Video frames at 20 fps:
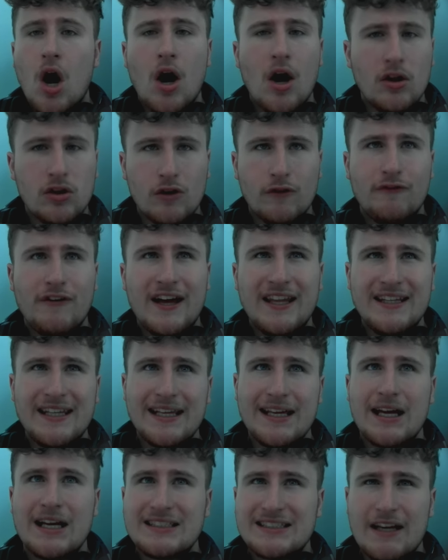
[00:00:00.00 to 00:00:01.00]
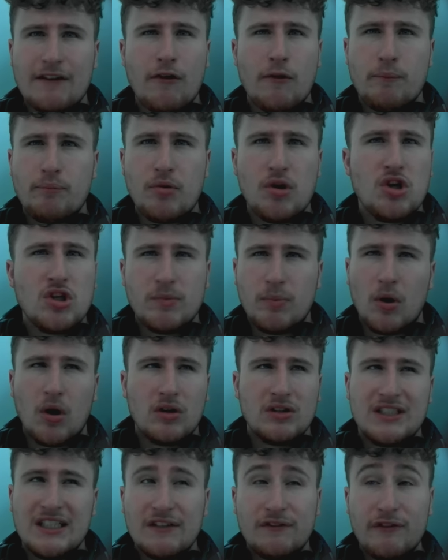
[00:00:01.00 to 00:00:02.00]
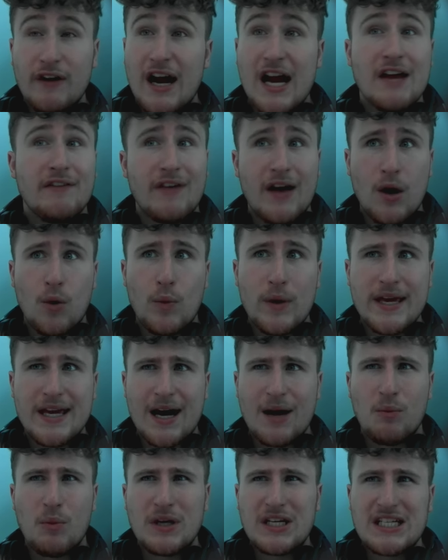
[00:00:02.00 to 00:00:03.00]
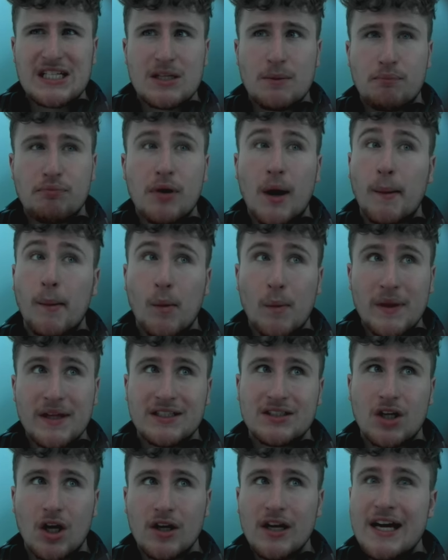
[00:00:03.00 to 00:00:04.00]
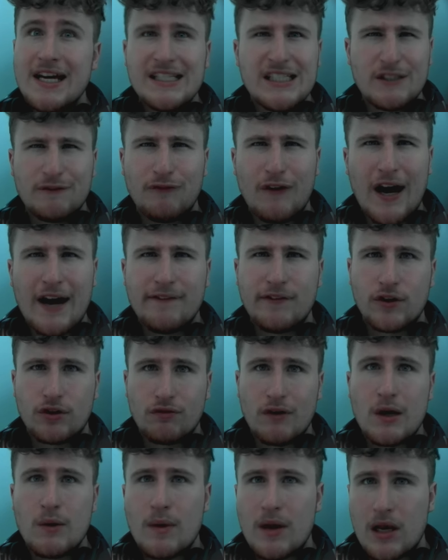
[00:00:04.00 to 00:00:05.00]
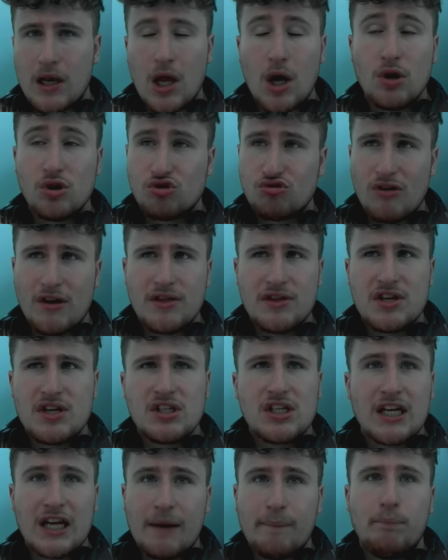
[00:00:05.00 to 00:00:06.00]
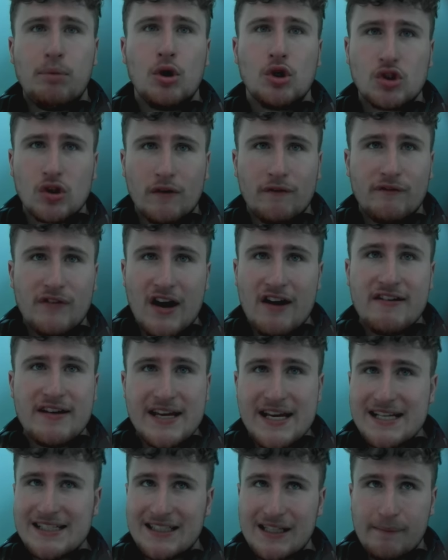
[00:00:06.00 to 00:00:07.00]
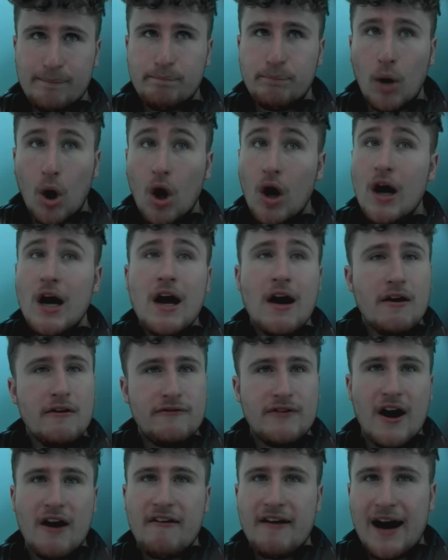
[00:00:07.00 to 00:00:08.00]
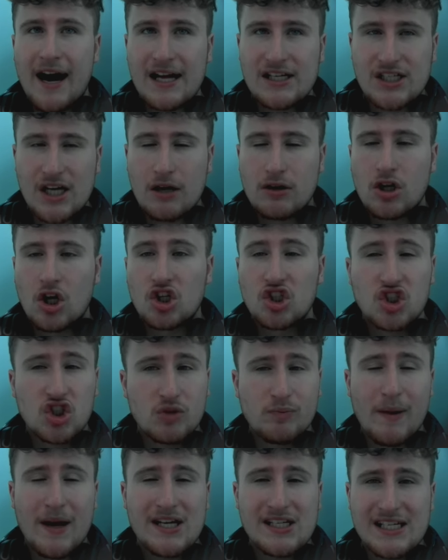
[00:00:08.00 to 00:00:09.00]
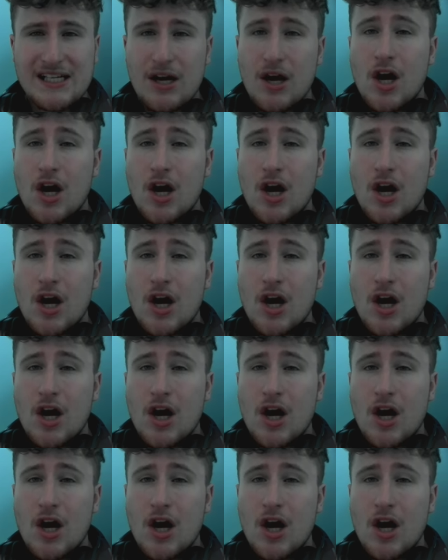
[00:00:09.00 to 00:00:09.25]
on defending, except on Bruiser, but she's very weak, and which is the problem with this card. She's 5'3" with low strength. She's going to get pushed off very easily, but a very agile card, especially